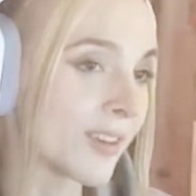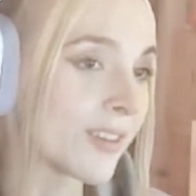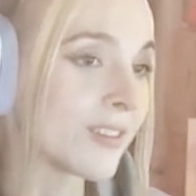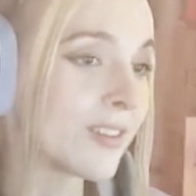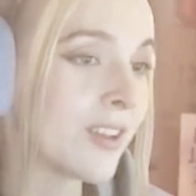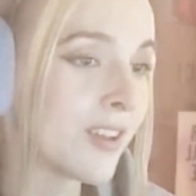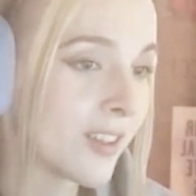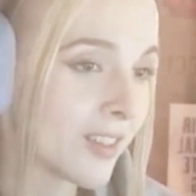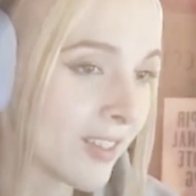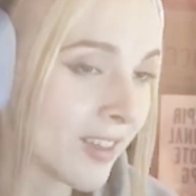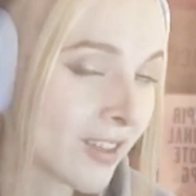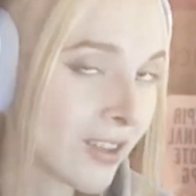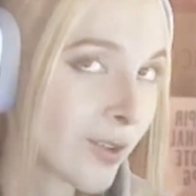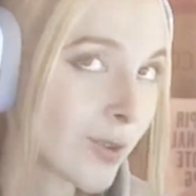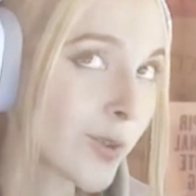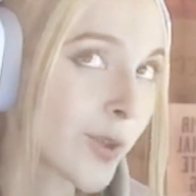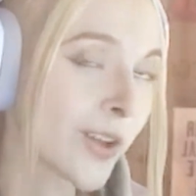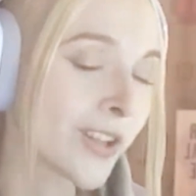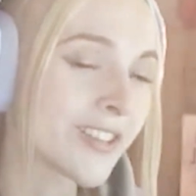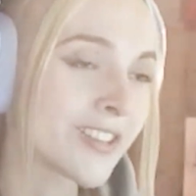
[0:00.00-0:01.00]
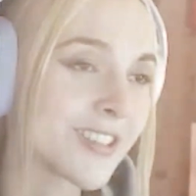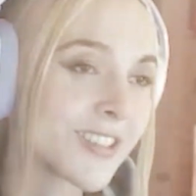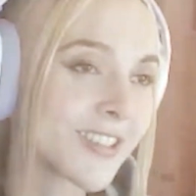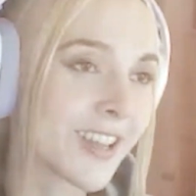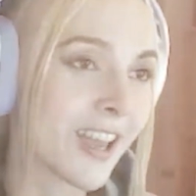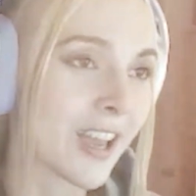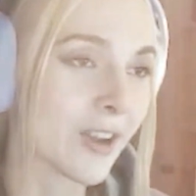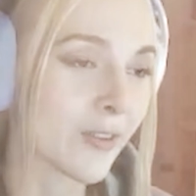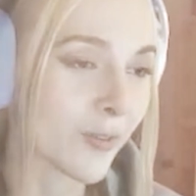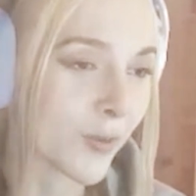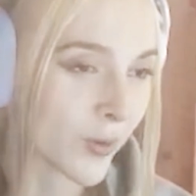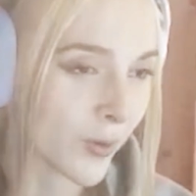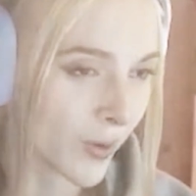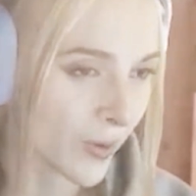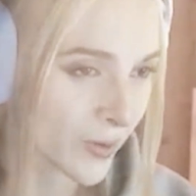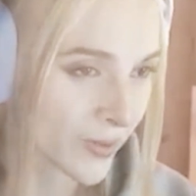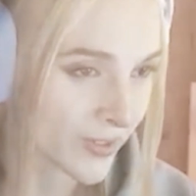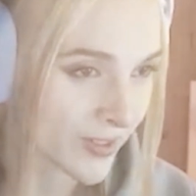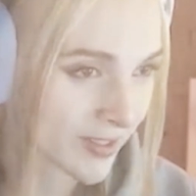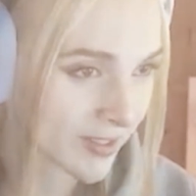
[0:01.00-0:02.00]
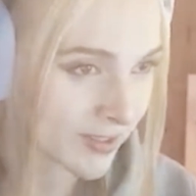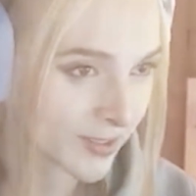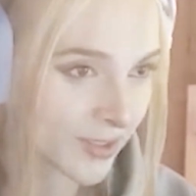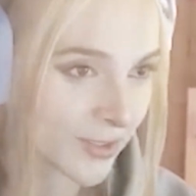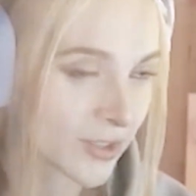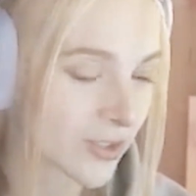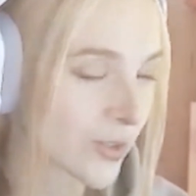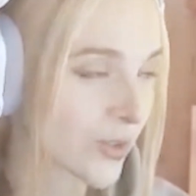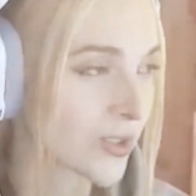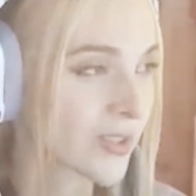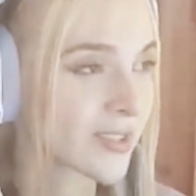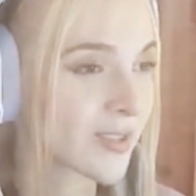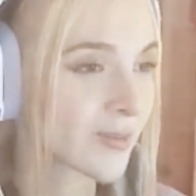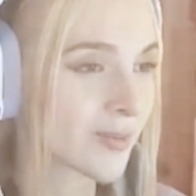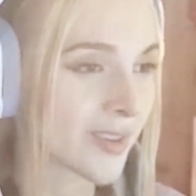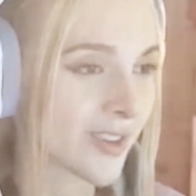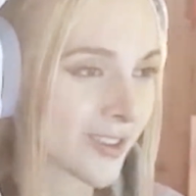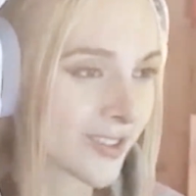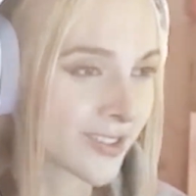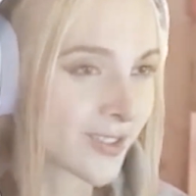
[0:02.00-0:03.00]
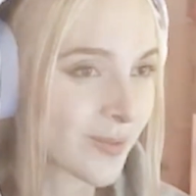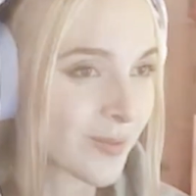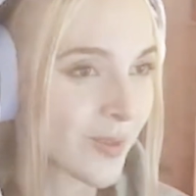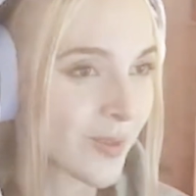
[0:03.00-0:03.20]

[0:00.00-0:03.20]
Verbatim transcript: and thank you, Logitech, for hosting such awesome custom